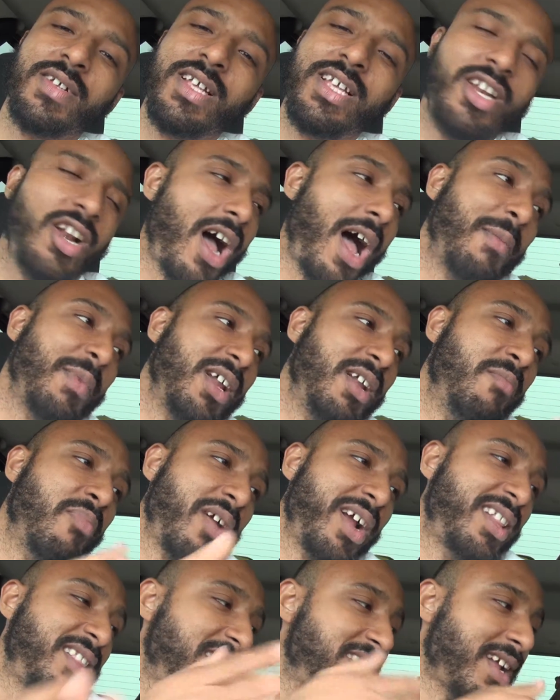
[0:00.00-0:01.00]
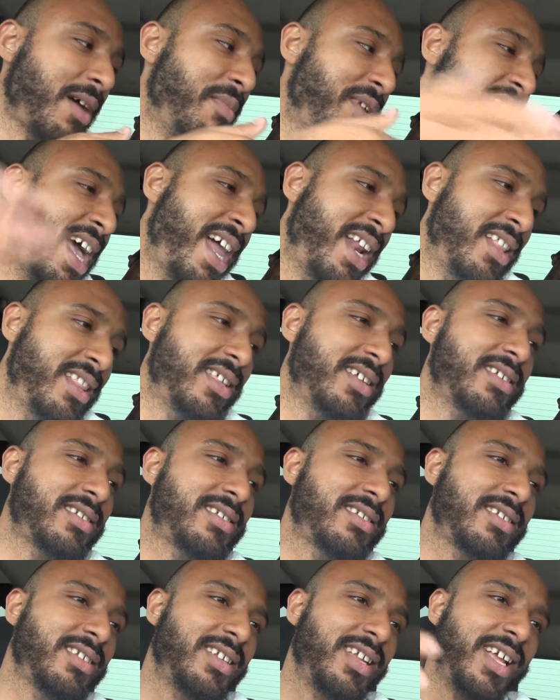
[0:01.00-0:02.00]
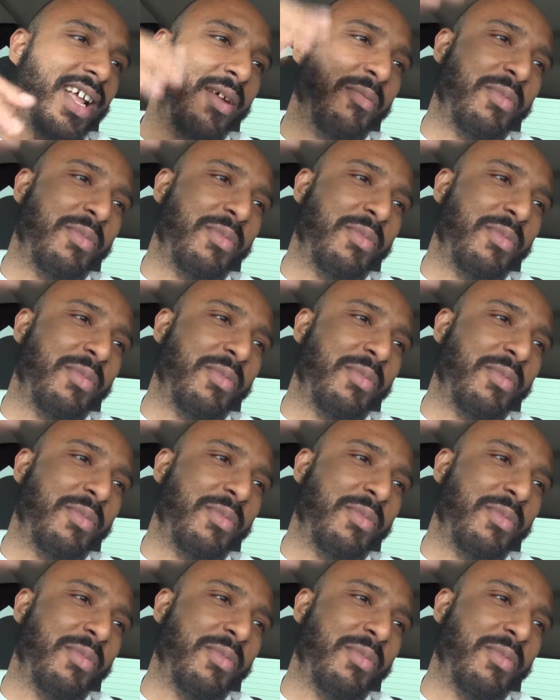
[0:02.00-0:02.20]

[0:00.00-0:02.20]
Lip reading: You know, I'm gonna break this. I'm gonna edit this. I'm